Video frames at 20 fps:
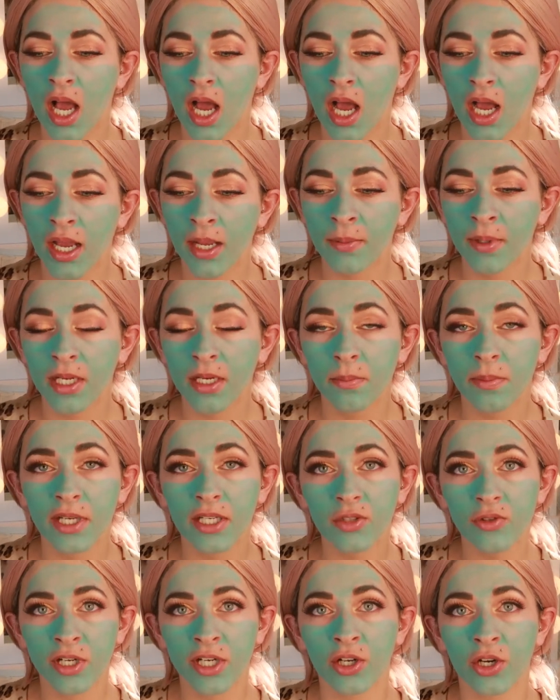I am not a
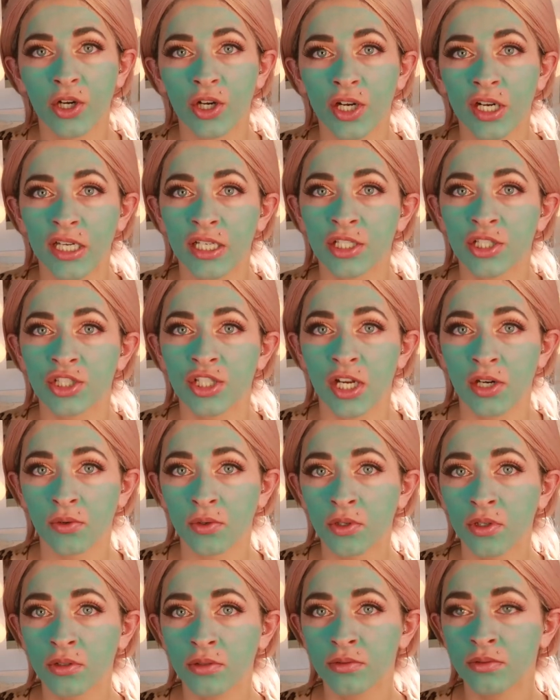big drinker in
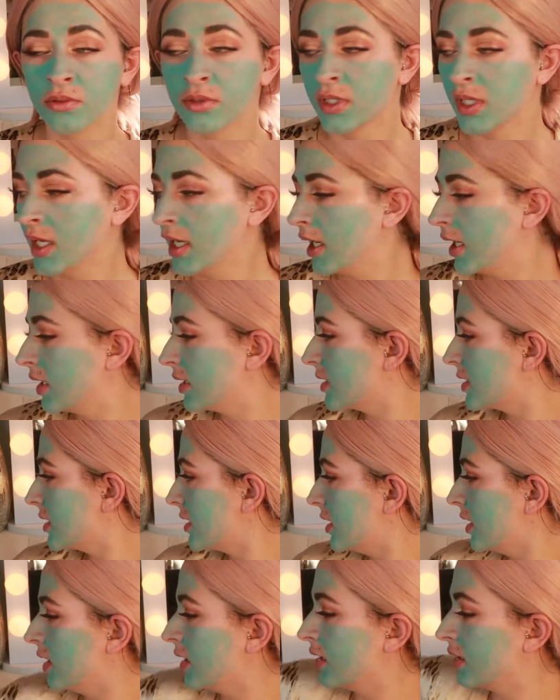general, hence
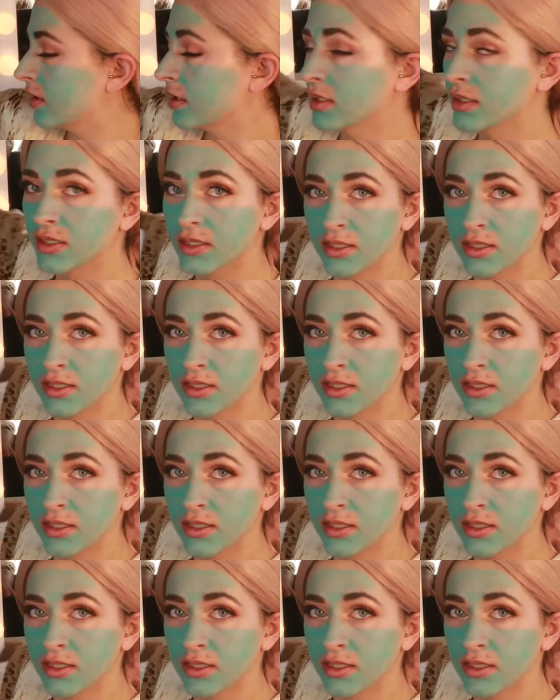the